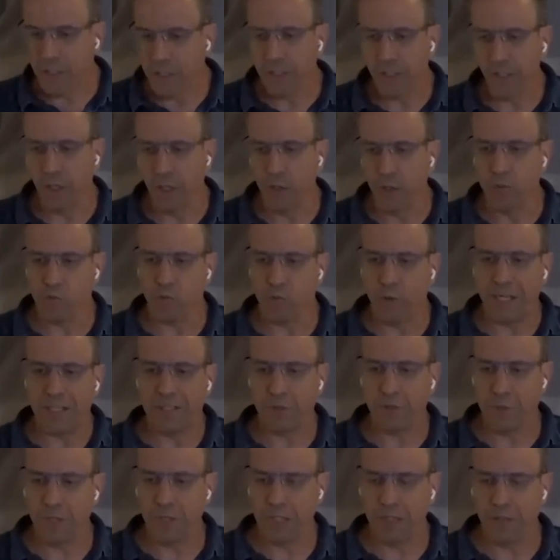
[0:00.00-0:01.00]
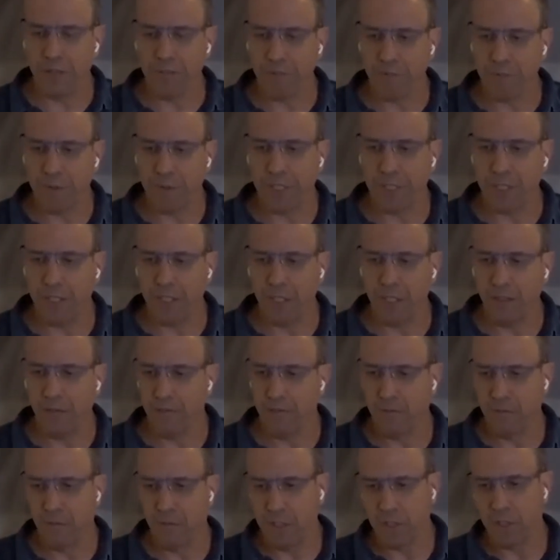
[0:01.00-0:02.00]
rendering in 3D,
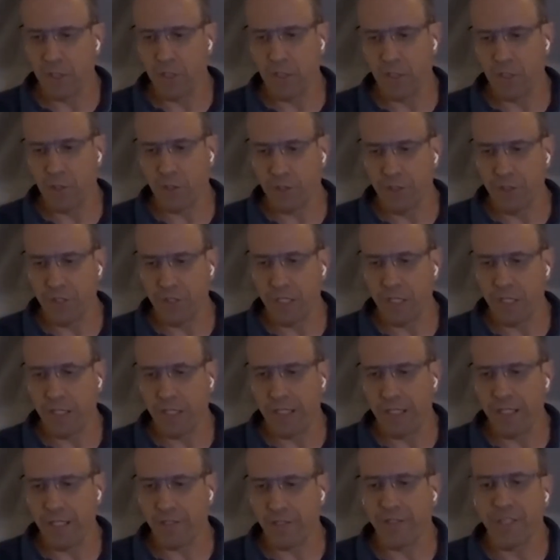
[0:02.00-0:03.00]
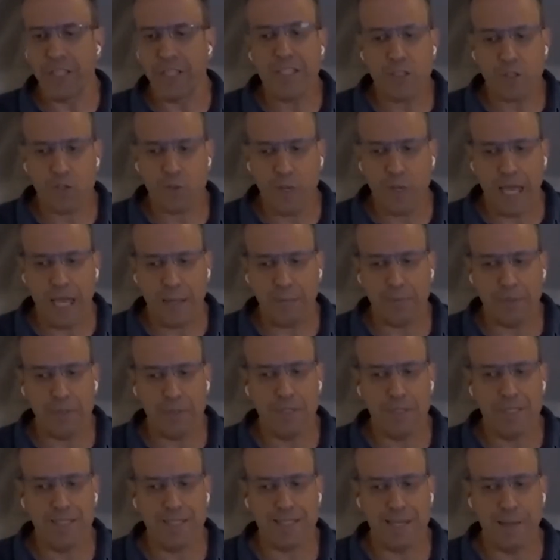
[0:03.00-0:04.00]
such as you're seeing here, needs to
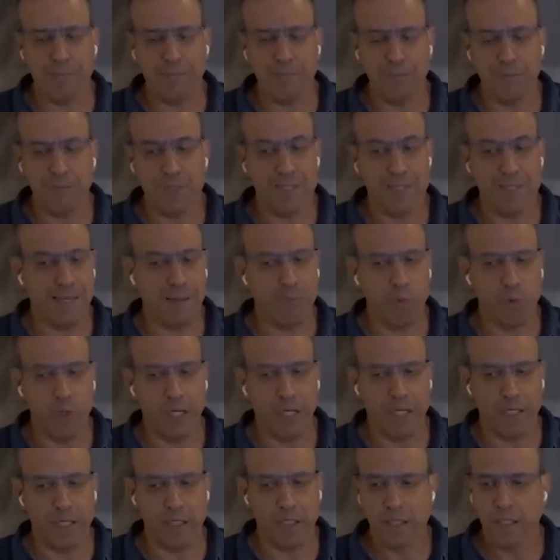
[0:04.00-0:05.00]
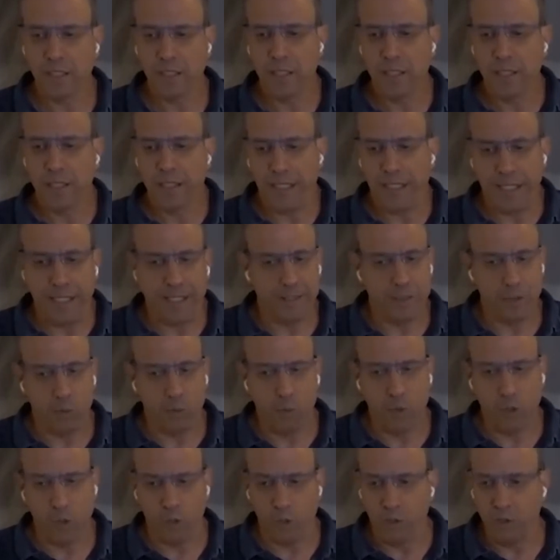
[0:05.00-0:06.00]
happen somewhere in the
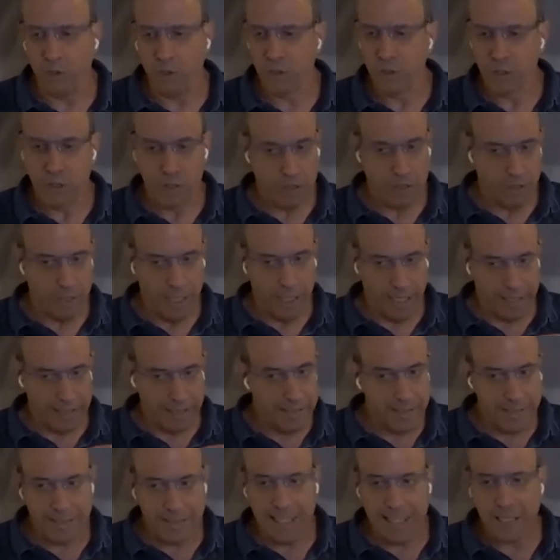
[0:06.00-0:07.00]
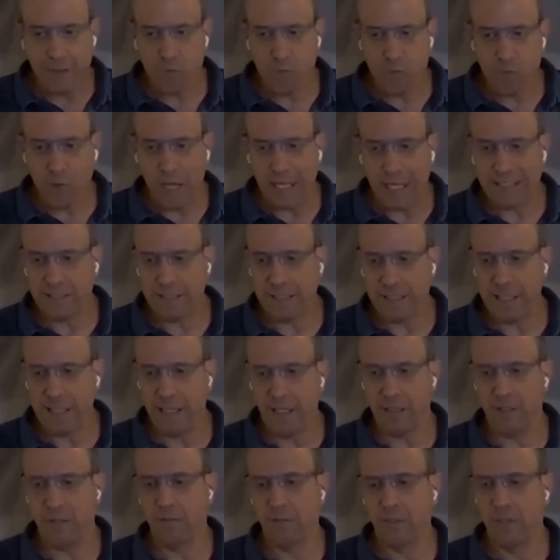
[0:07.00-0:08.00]
world. And it's done right
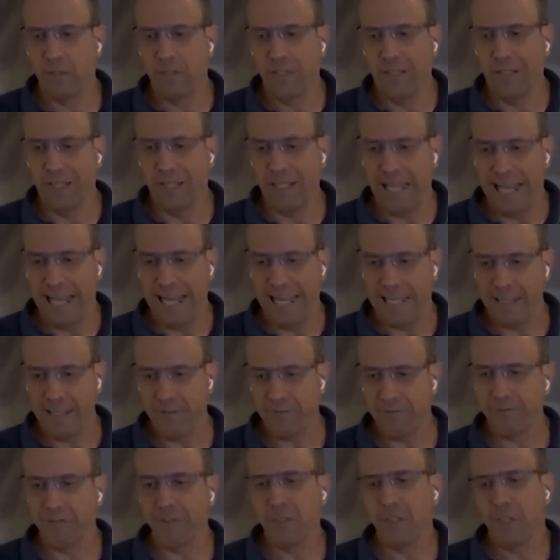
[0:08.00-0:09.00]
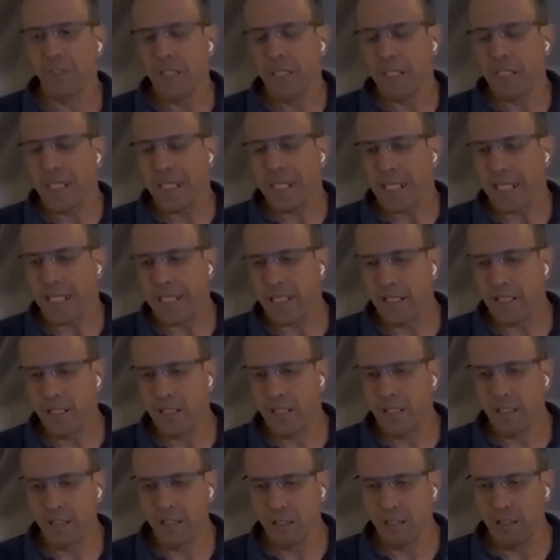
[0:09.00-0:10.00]
now live
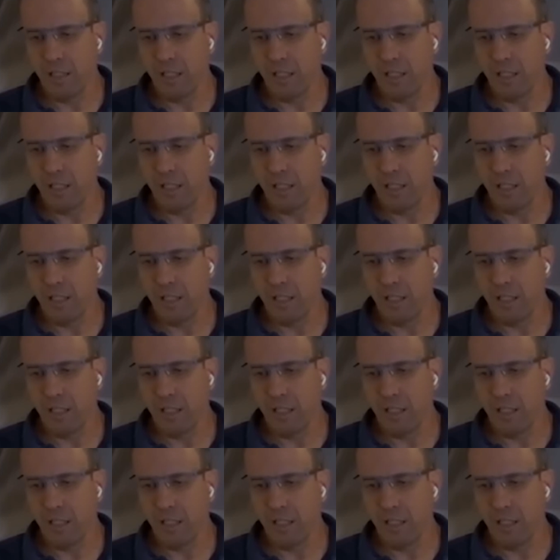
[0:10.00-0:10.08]
in